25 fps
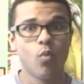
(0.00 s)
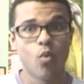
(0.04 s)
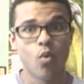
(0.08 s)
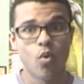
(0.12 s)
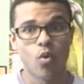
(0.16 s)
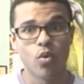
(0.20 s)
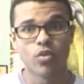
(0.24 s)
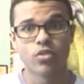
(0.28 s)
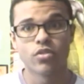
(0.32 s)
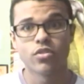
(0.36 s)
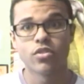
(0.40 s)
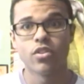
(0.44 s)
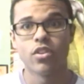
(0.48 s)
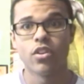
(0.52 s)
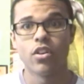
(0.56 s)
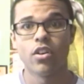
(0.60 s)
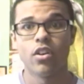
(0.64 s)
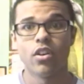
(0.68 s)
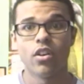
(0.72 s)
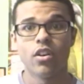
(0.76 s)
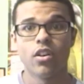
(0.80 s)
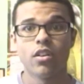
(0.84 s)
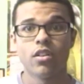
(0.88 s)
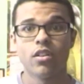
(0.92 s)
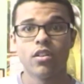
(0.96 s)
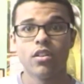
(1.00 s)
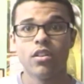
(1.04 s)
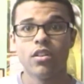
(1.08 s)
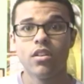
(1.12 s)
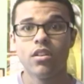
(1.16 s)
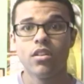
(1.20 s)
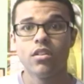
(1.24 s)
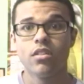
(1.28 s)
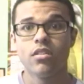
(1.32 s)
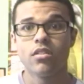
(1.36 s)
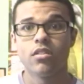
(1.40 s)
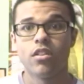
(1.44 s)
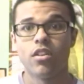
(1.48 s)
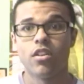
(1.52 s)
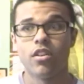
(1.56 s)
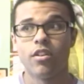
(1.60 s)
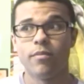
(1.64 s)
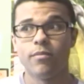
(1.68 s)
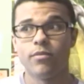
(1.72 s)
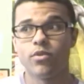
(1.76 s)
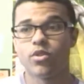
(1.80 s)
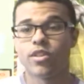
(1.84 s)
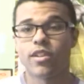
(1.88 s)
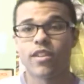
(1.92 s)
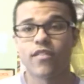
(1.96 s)
water,
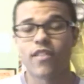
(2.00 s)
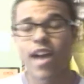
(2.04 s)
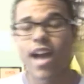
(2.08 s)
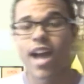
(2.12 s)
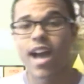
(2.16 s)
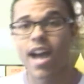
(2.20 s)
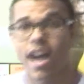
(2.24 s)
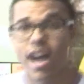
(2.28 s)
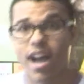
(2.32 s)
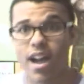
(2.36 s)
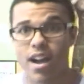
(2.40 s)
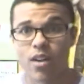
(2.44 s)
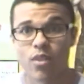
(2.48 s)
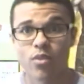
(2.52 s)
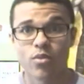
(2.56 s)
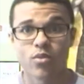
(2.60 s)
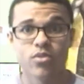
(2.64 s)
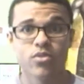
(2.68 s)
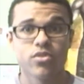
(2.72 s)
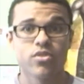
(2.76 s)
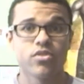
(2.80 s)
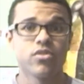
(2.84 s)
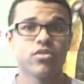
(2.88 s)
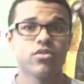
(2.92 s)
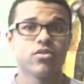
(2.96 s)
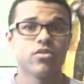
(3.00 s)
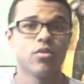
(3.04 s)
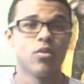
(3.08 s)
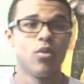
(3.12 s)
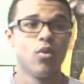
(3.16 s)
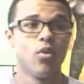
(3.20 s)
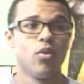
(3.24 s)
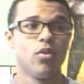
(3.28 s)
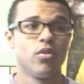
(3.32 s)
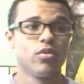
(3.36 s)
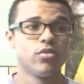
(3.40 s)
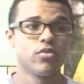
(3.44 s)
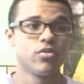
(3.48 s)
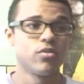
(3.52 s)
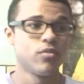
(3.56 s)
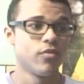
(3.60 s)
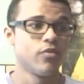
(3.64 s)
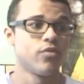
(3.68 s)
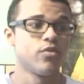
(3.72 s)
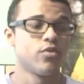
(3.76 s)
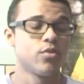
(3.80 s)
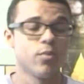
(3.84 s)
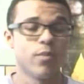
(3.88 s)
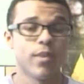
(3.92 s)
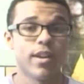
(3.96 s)
you should have a house or
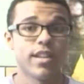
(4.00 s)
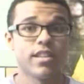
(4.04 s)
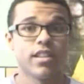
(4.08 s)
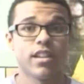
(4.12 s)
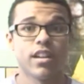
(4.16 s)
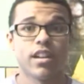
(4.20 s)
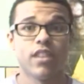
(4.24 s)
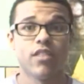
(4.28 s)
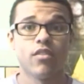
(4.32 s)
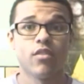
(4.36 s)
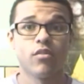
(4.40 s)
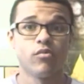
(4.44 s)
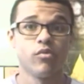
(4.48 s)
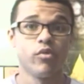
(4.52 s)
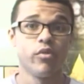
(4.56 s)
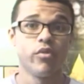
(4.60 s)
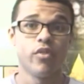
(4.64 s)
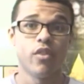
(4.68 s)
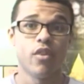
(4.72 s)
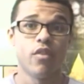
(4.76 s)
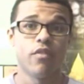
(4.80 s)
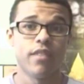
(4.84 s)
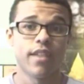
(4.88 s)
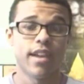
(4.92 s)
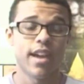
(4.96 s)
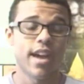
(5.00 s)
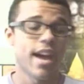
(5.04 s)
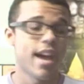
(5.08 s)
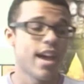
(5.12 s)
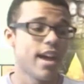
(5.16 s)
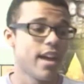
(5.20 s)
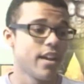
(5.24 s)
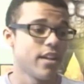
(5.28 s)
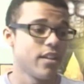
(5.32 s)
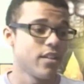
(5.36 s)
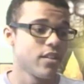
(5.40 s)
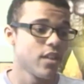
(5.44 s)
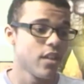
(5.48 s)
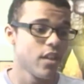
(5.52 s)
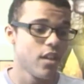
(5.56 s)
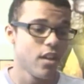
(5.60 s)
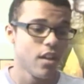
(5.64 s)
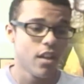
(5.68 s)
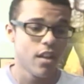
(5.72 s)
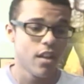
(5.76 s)
somewhere to live, a roof over your head,